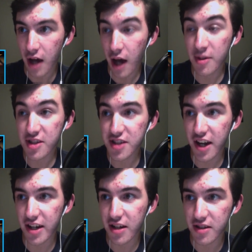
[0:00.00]
I'm
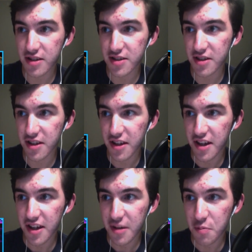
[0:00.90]
excited because
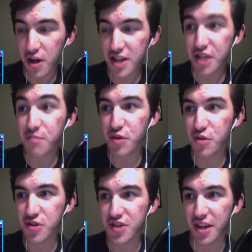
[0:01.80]
Project
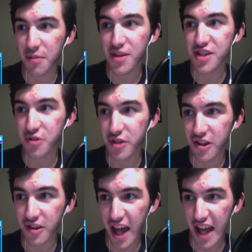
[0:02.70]
Blue was like a mystery
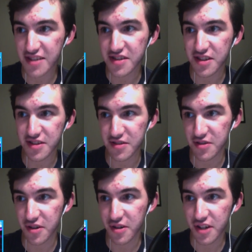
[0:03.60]
the last season,
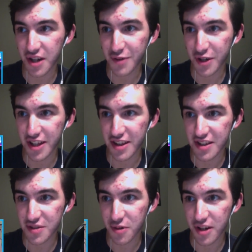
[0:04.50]
so they're uncovering it in
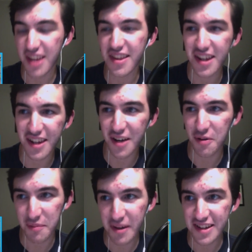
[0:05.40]
this one. And then
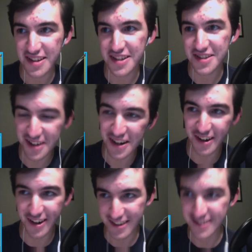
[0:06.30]
now we're back to this. All
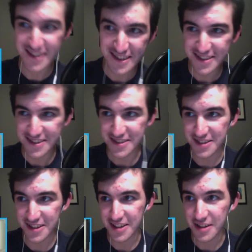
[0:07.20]
right.
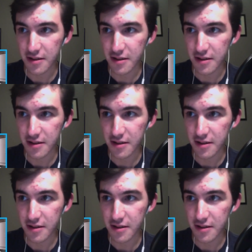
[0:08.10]
Yeah.